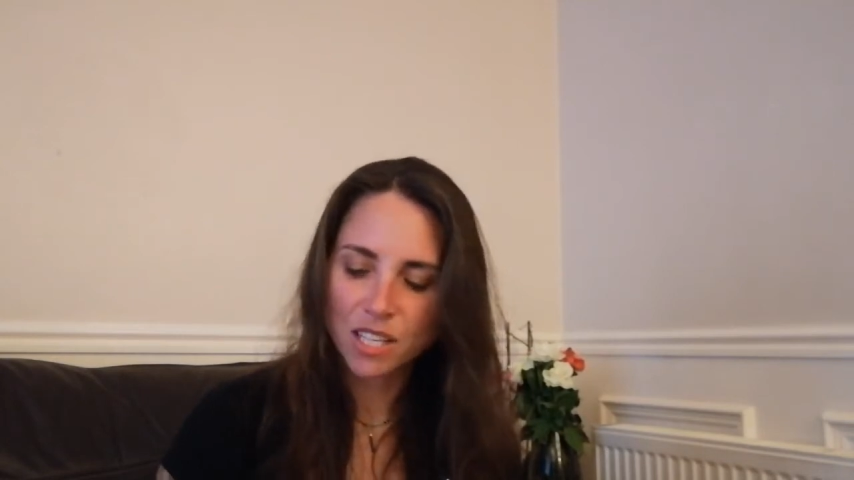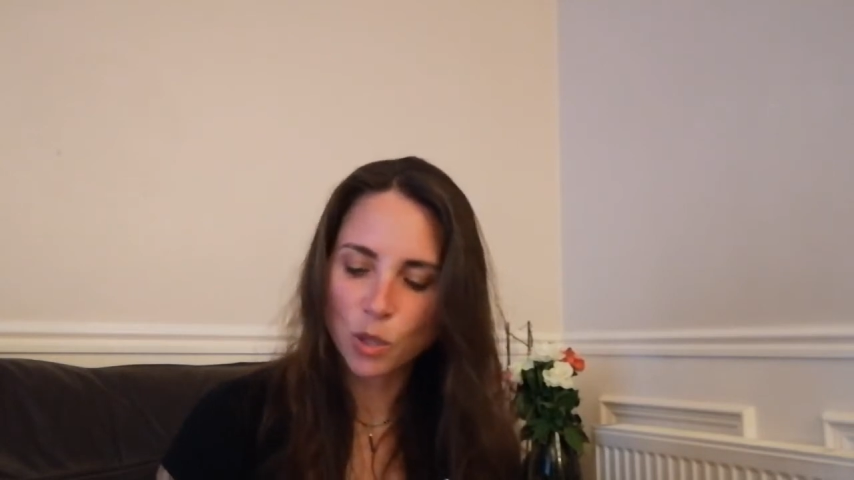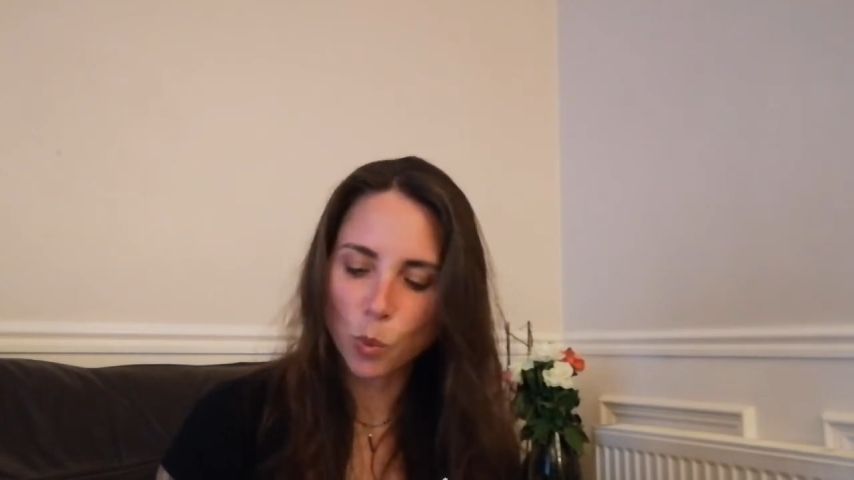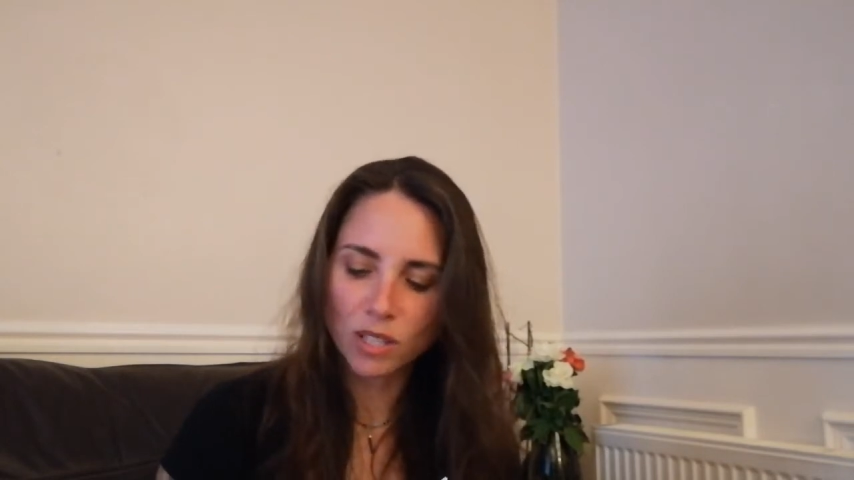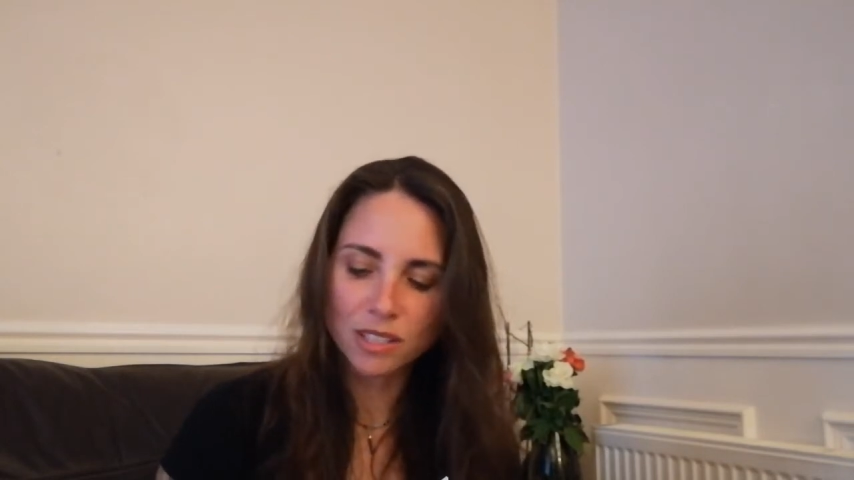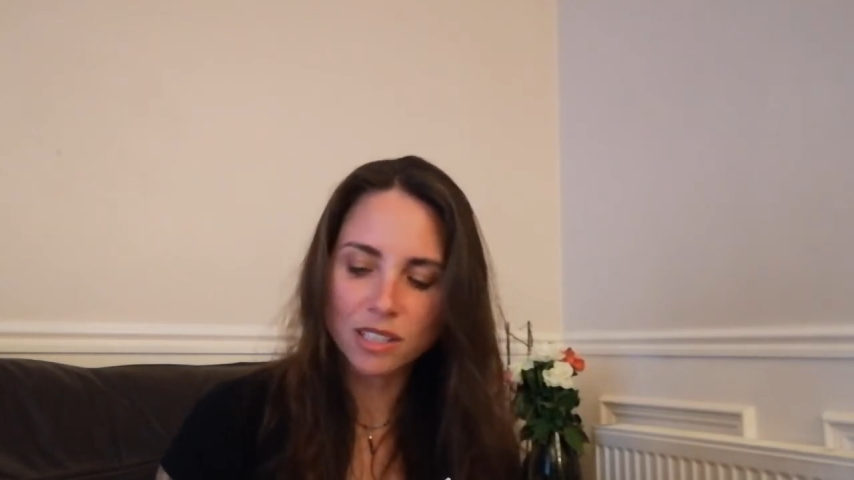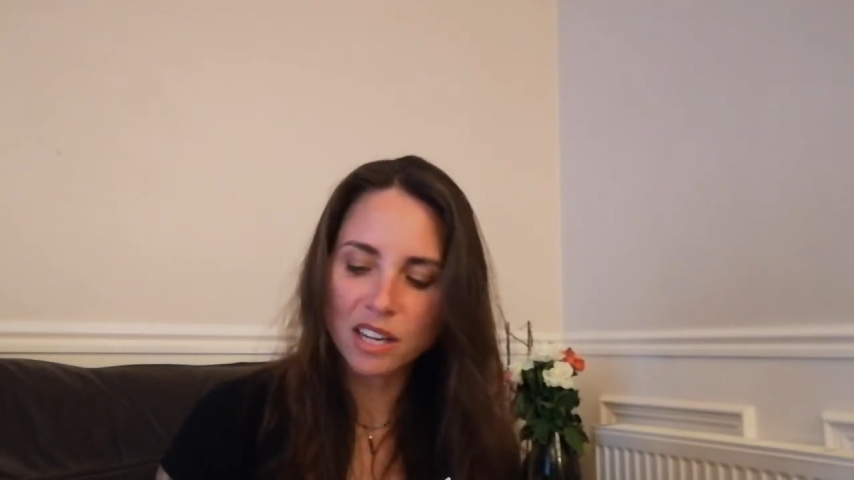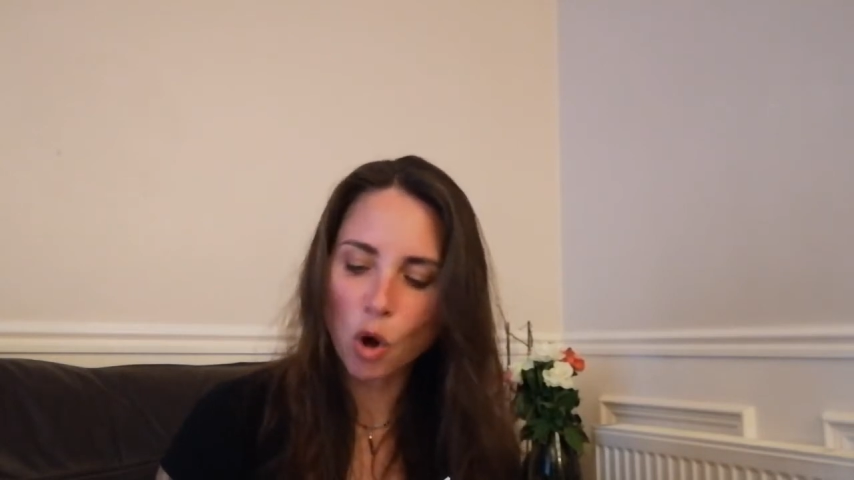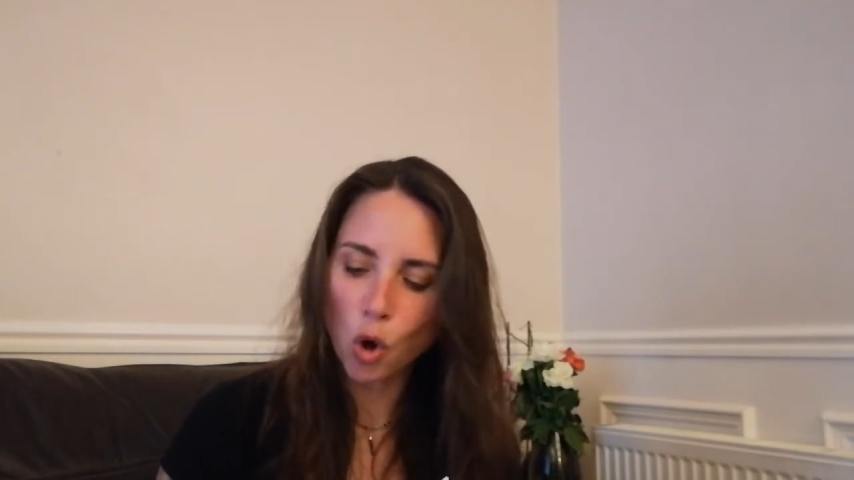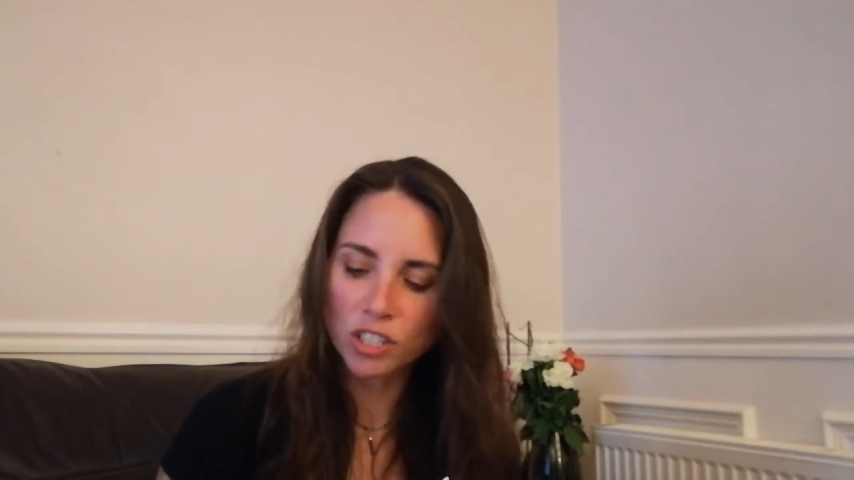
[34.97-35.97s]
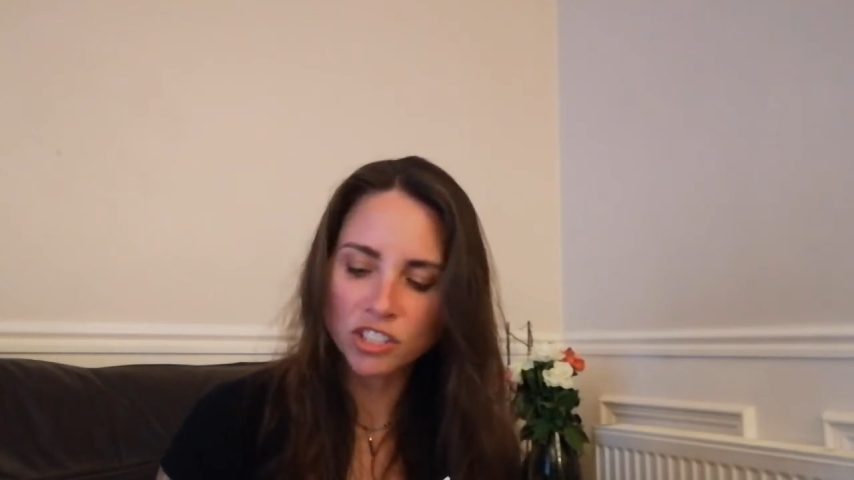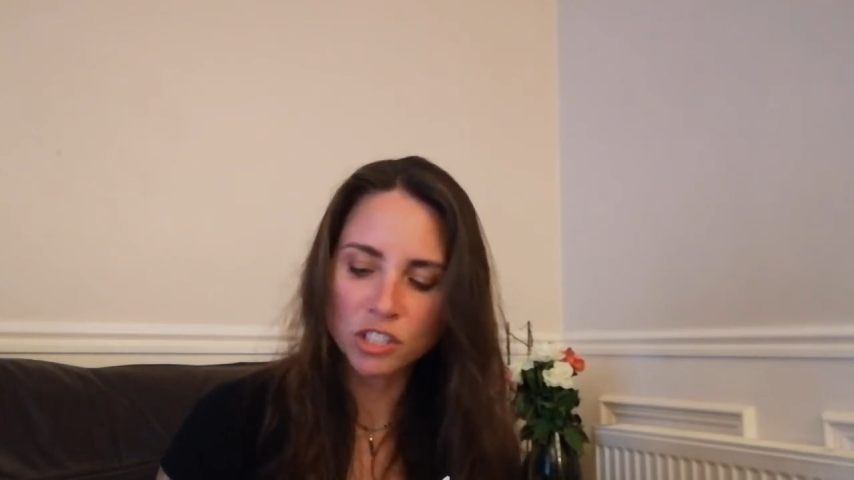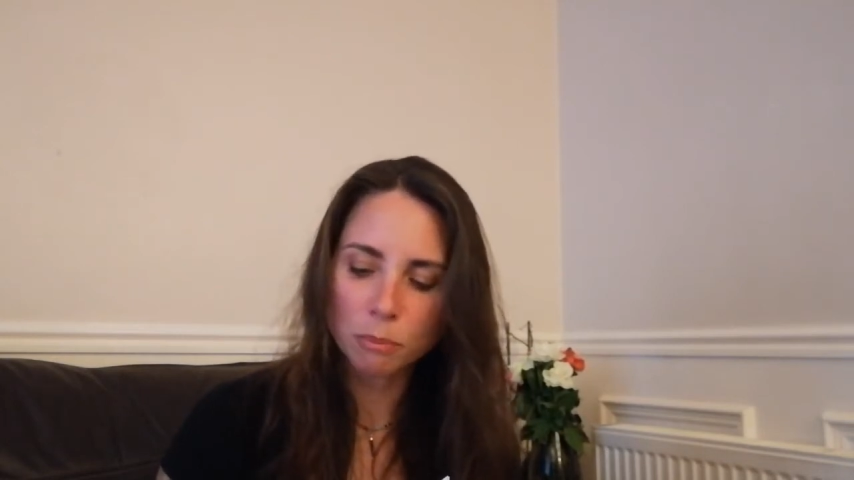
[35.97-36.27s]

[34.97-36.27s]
You willingly hond your